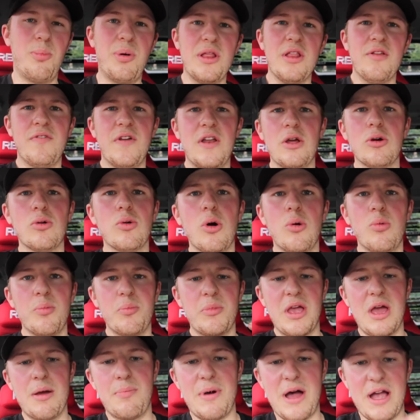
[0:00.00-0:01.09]
I'll pick the video up when
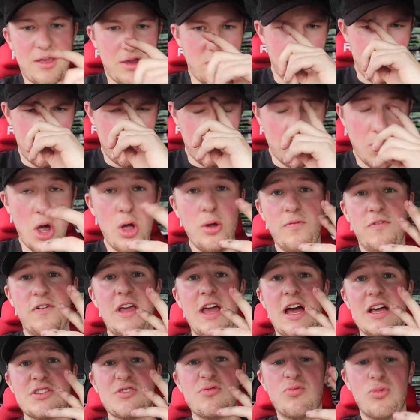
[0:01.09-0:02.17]
we get back home.
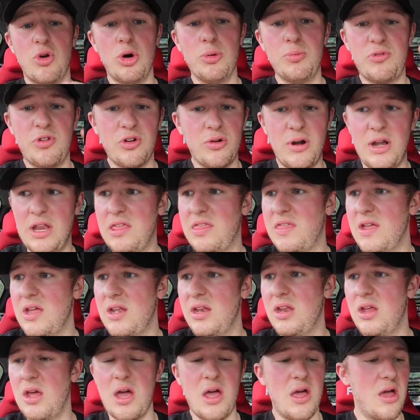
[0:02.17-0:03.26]
Hopefully it hasn't rubbed or
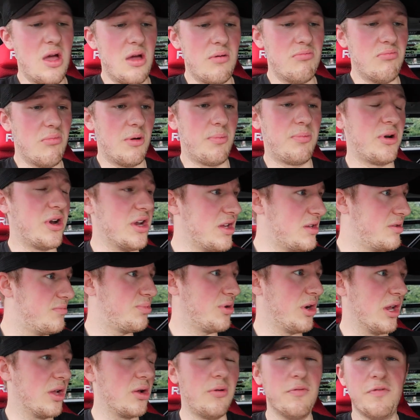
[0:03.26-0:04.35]
anything. I'm
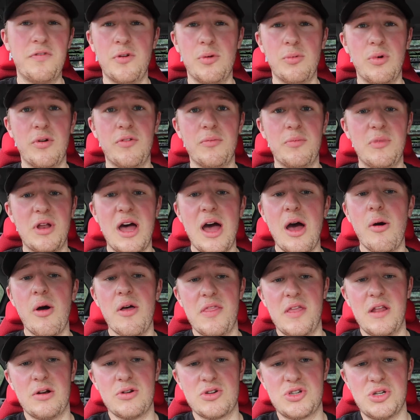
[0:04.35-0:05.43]
pretty confident with them now,
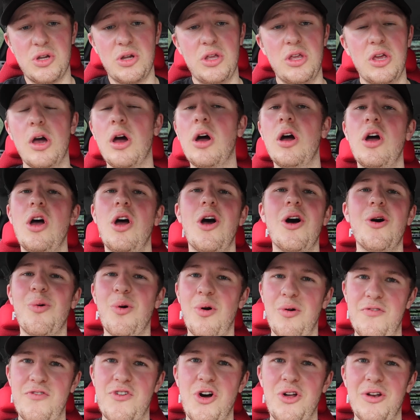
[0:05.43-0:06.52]
and then I'll show you
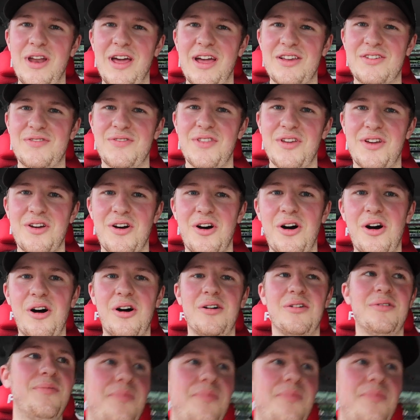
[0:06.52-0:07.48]
what we've got next for the car.